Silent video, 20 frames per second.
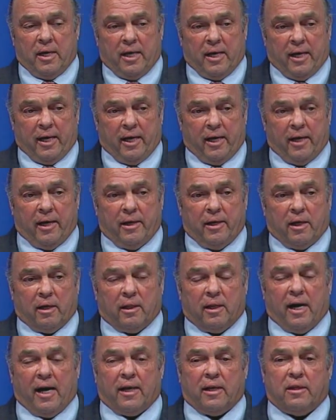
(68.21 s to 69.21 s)
And a
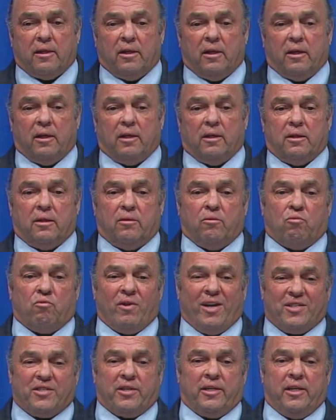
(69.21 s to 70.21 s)
lot of the
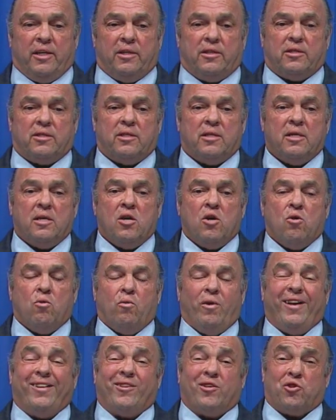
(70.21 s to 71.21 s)
residents
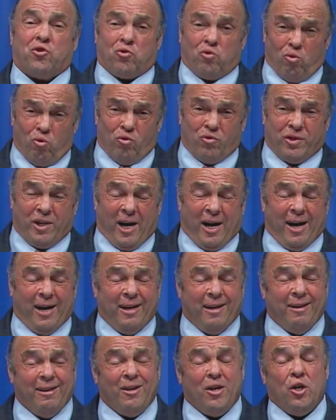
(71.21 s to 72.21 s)
where the schools are
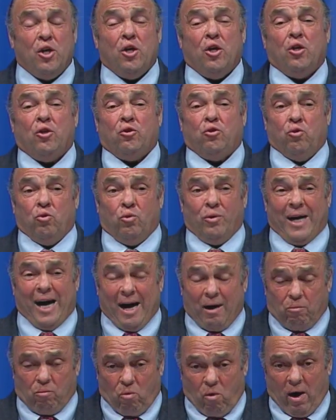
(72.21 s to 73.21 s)
do
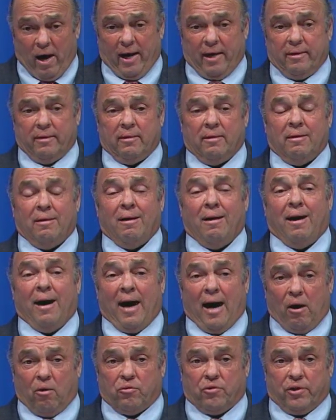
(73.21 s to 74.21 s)
not want
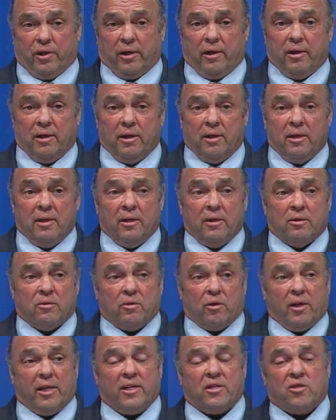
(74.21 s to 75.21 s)
housing. So
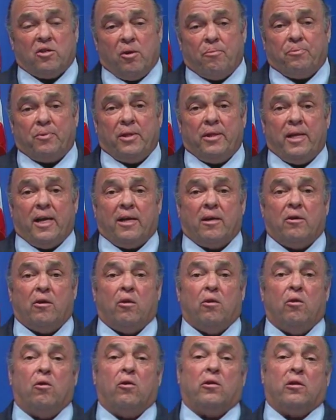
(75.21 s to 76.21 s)
that's something that I'm going to
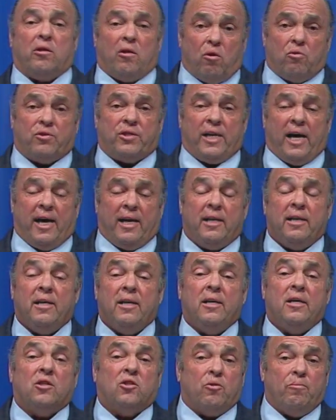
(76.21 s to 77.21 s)
look close at
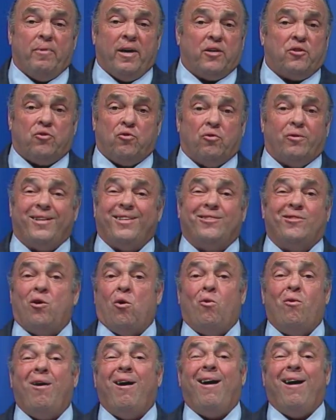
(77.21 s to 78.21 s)
to make sure there's
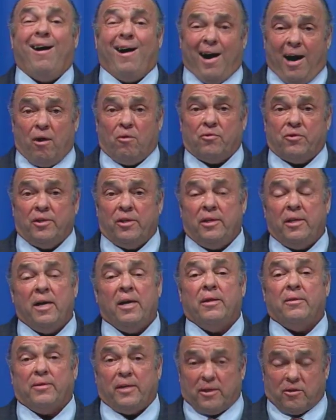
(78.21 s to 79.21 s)
no housing
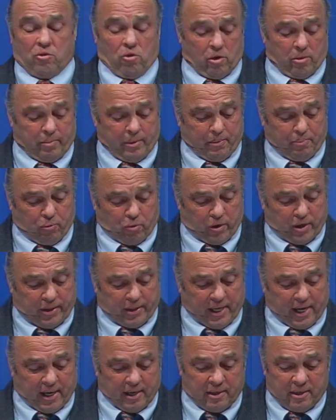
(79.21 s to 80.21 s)
that's going to be put in
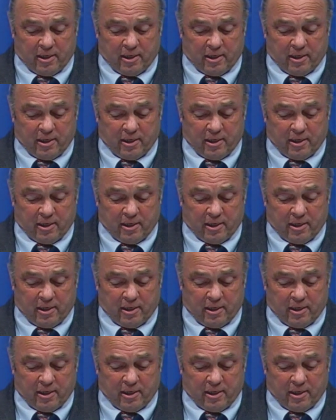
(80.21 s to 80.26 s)
there.